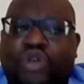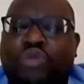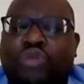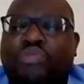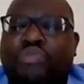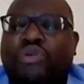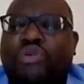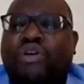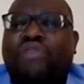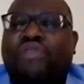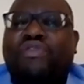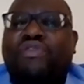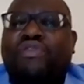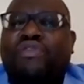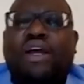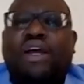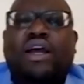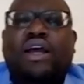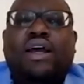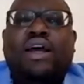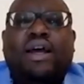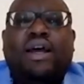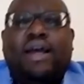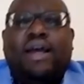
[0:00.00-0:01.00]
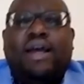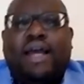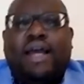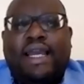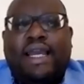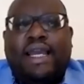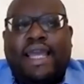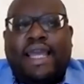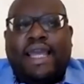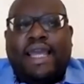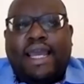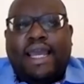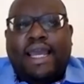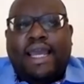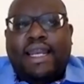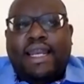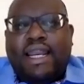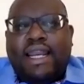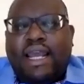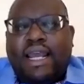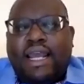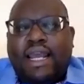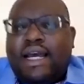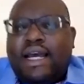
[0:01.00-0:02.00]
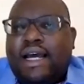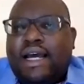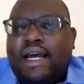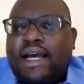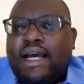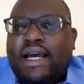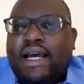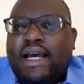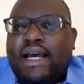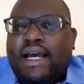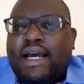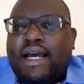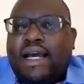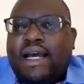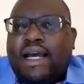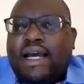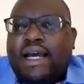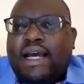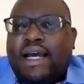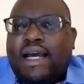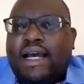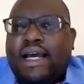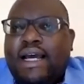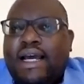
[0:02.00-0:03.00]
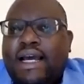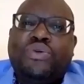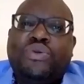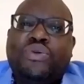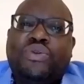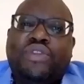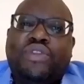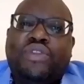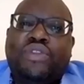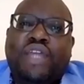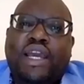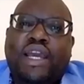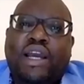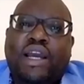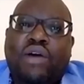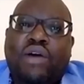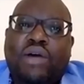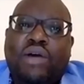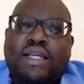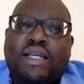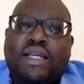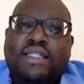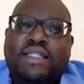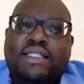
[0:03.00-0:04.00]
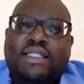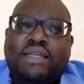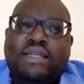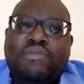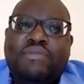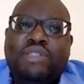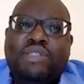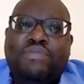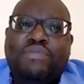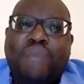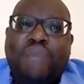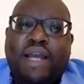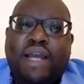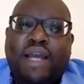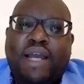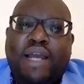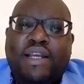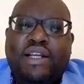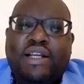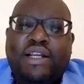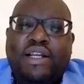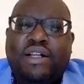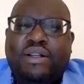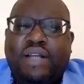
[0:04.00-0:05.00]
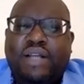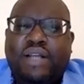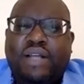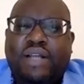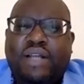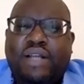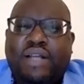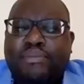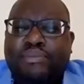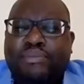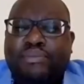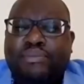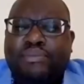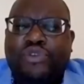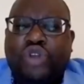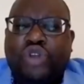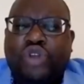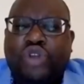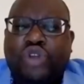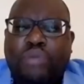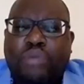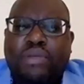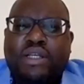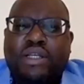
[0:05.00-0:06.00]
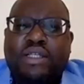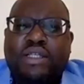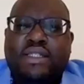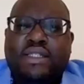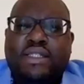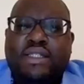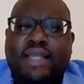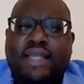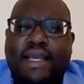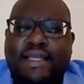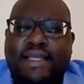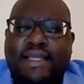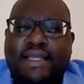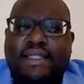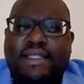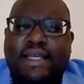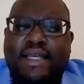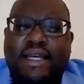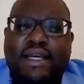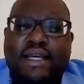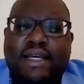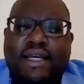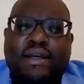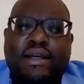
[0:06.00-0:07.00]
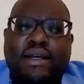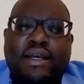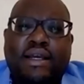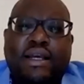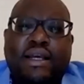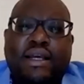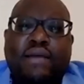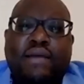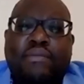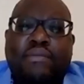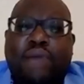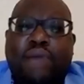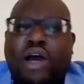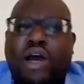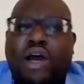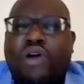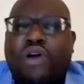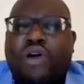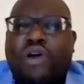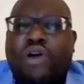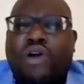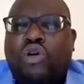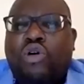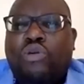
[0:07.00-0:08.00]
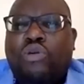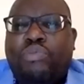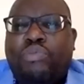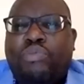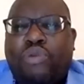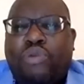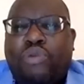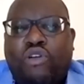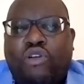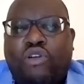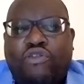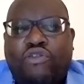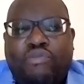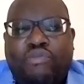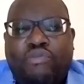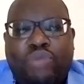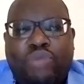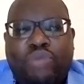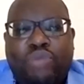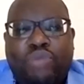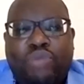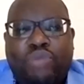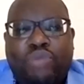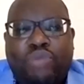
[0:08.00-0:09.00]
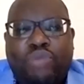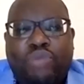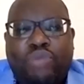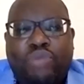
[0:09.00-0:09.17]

Prof. Again, allow me to thank our esteemed panel, Thomas, Esther, Marco, Prof. Mbote.